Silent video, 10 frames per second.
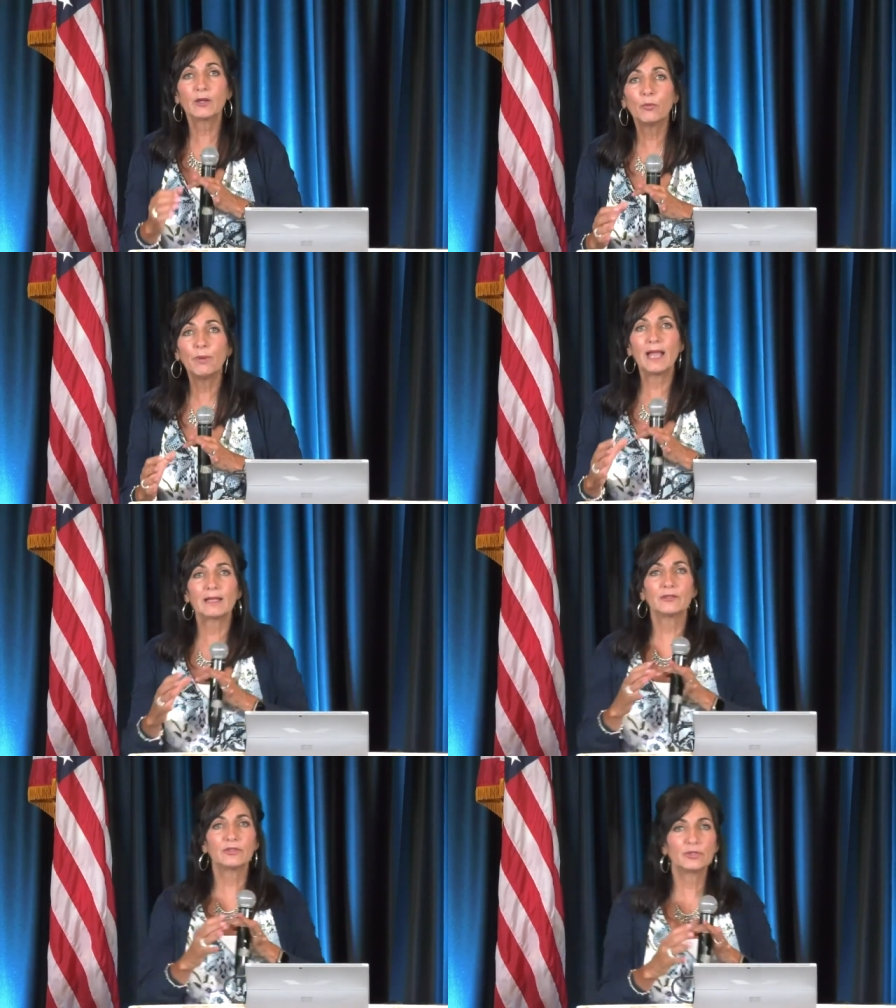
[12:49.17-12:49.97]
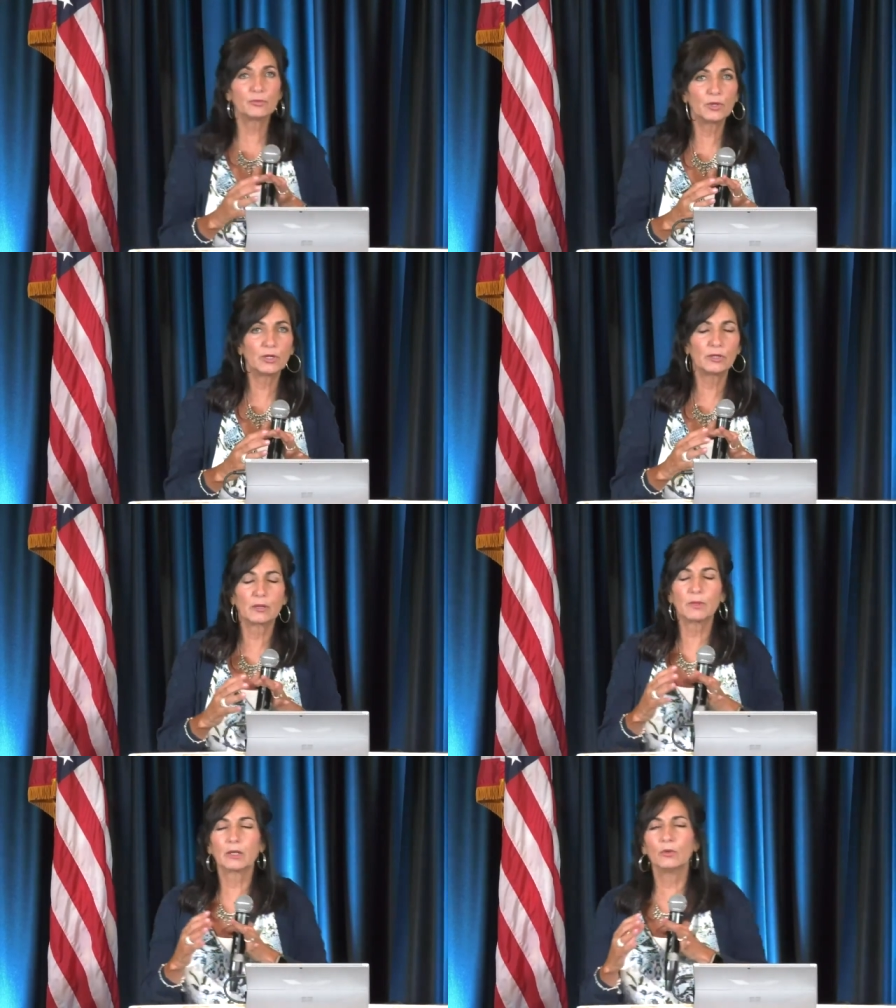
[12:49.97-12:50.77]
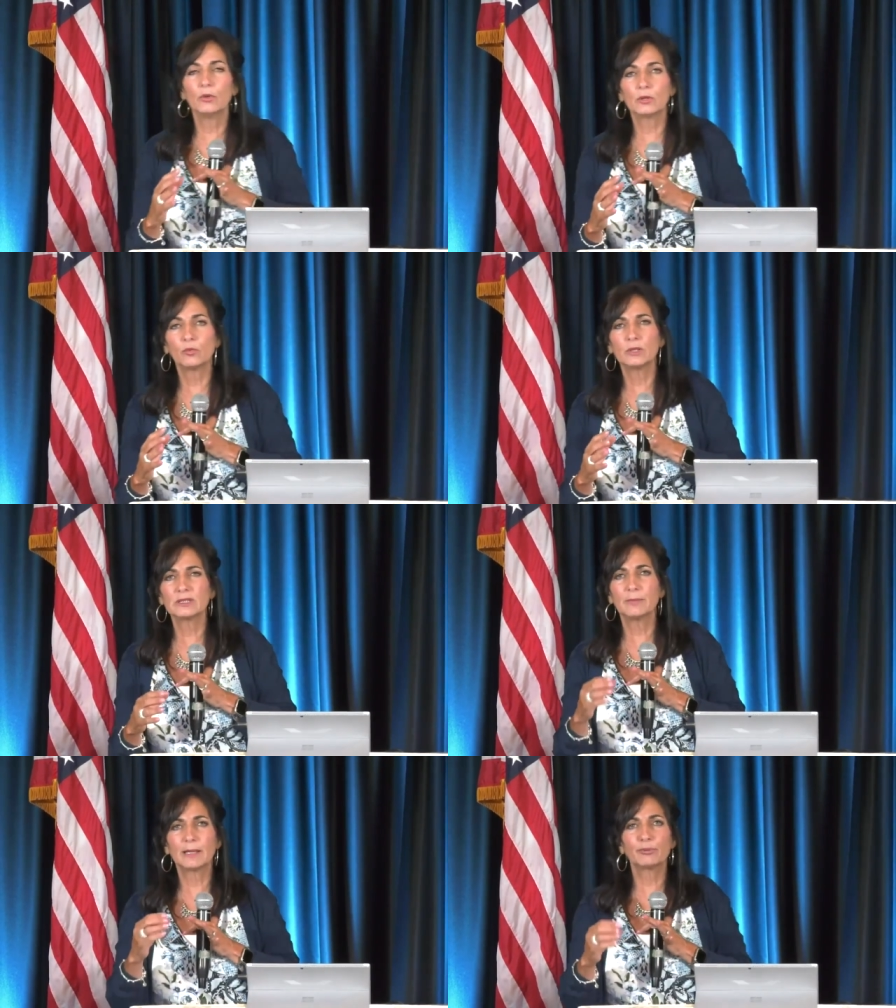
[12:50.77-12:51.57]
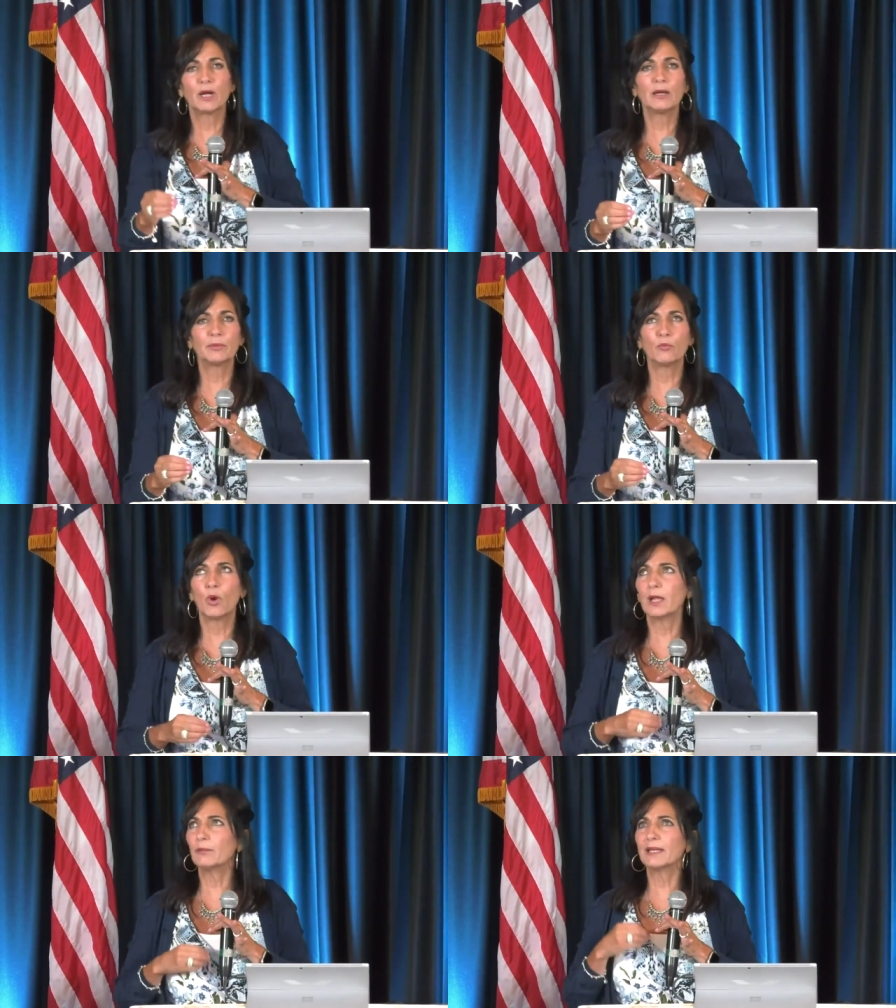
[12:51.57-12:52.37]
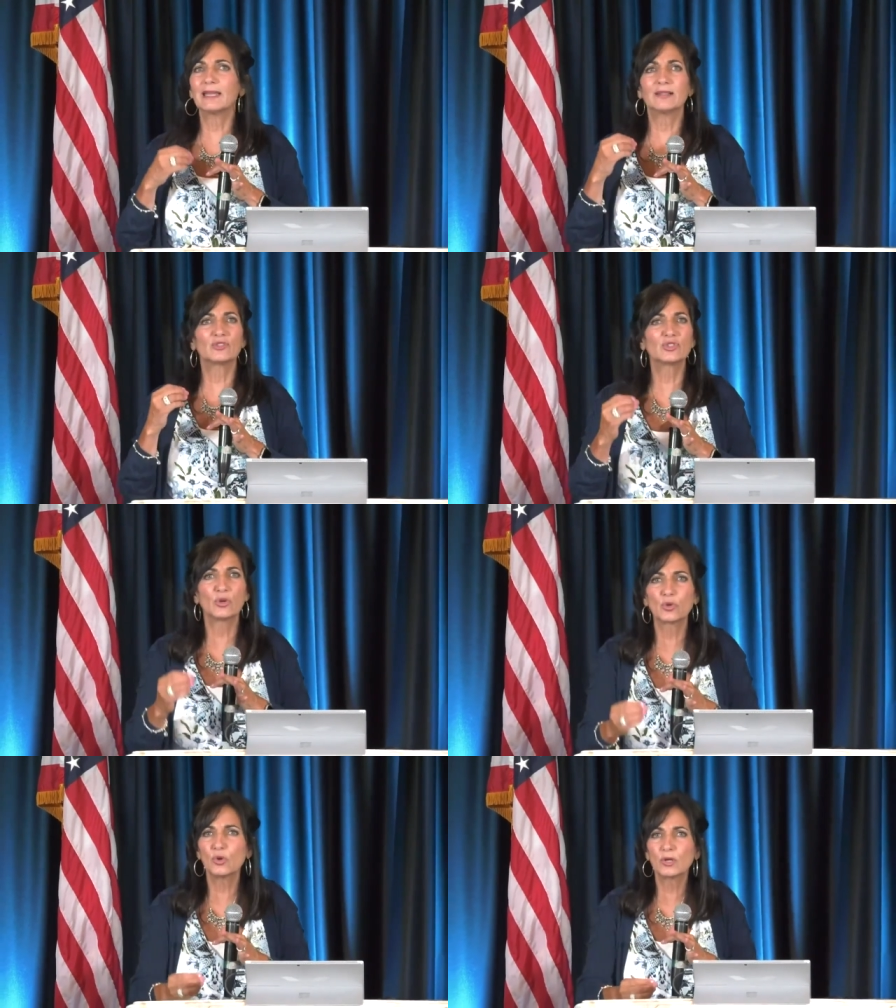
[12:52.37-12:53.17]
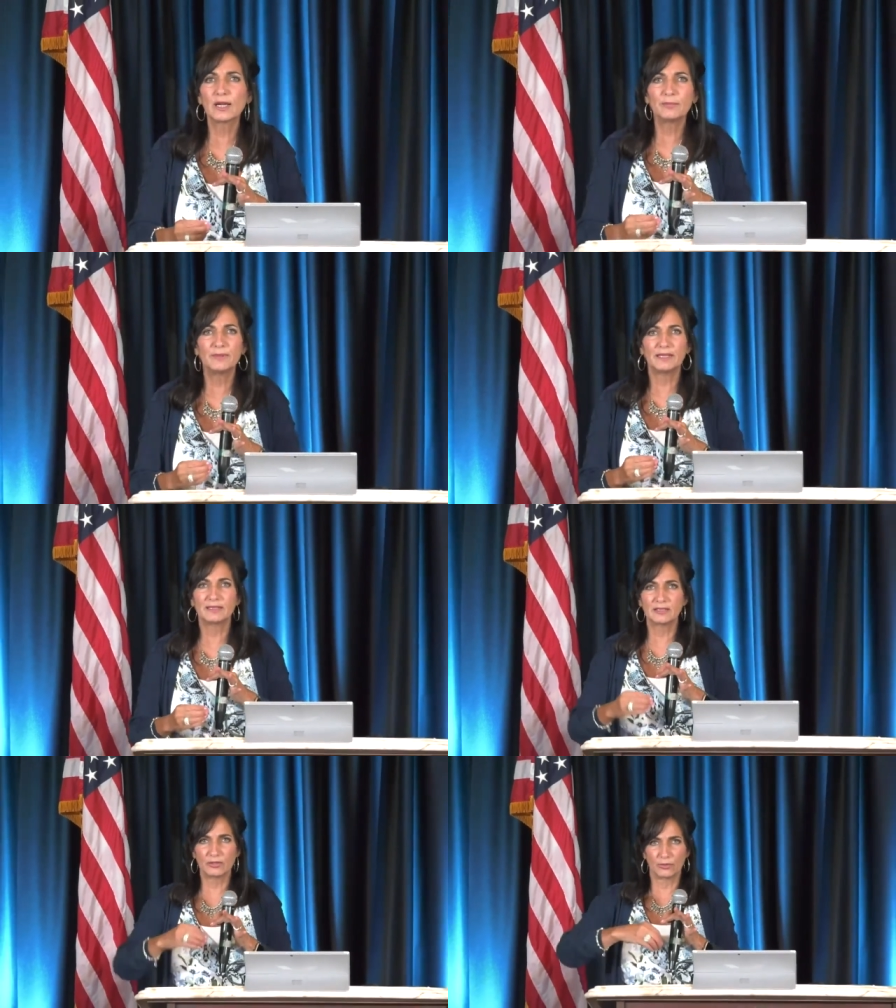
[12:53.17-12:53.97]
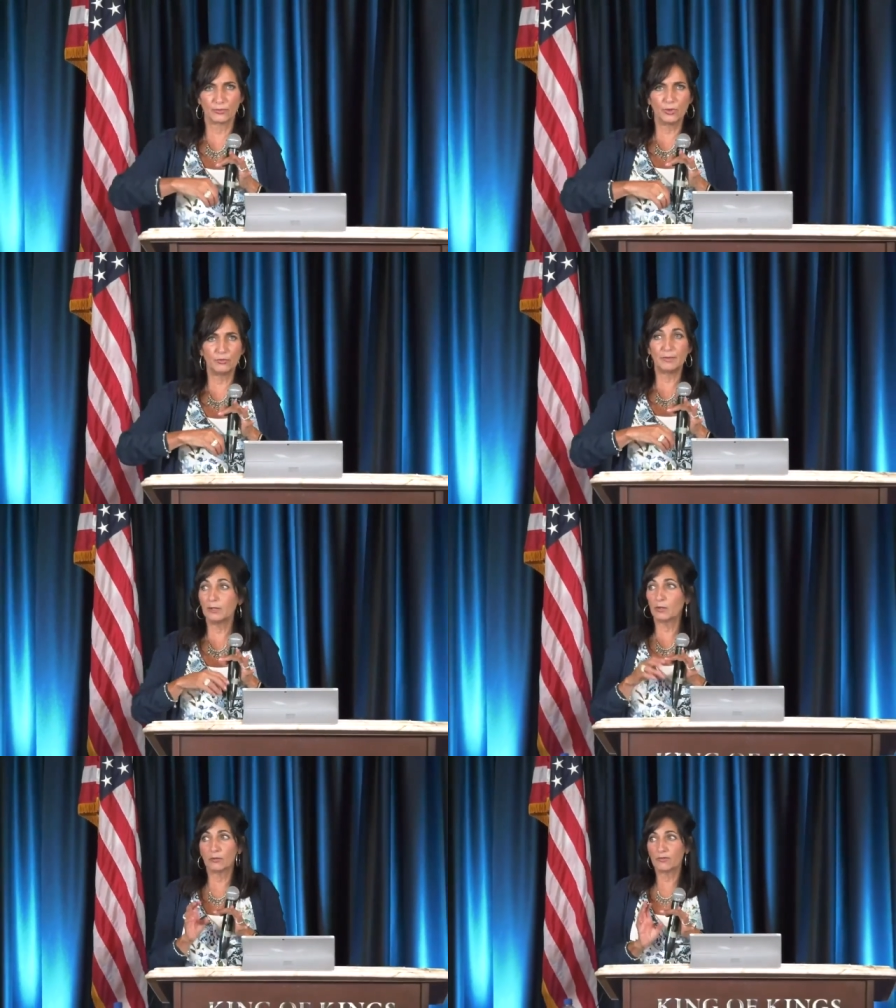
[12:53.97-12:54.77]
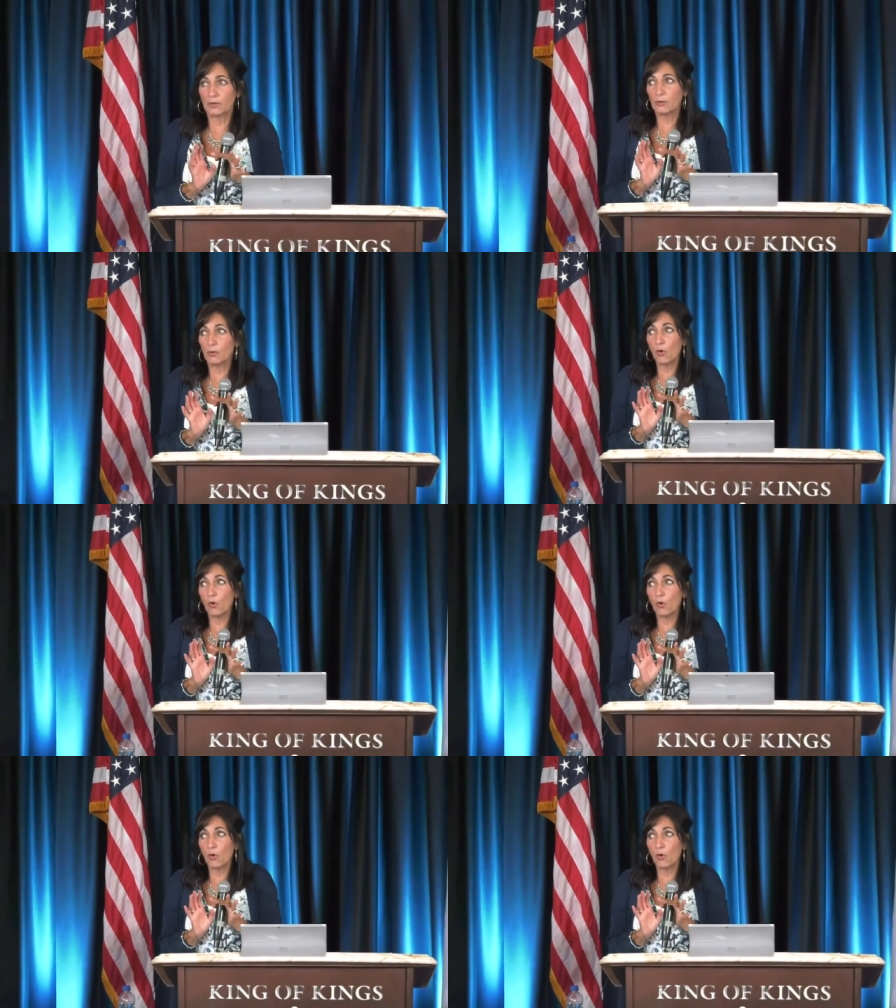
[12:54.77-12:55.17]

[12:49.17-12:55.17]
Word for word: I go back into the Word. I'm like, Lord, what's my problem? Why am I getting so caught up in this? Is there a root in me, or